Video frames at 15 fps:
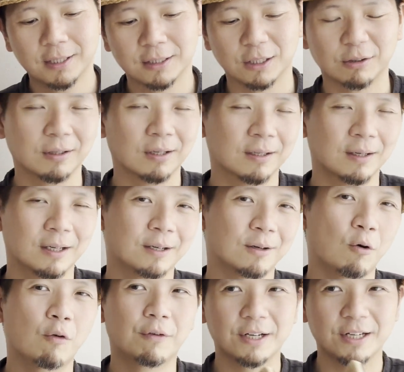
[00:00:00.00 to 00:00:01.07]
So
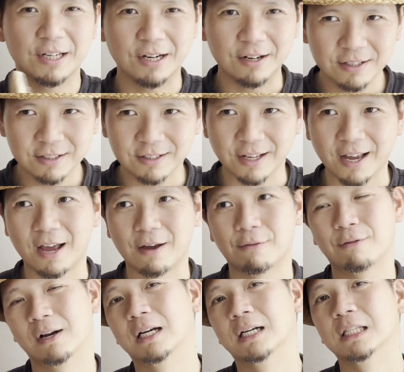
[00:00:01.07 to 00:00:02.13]
over the years, they have
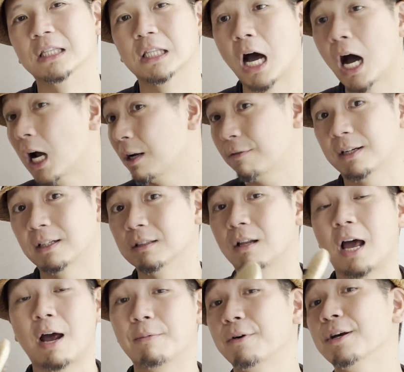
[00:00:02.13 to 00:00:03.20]
a lot of
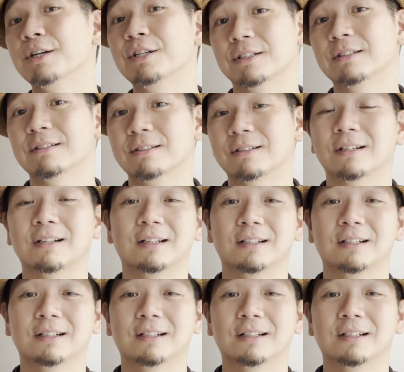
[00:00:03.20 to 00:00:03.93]
collaborations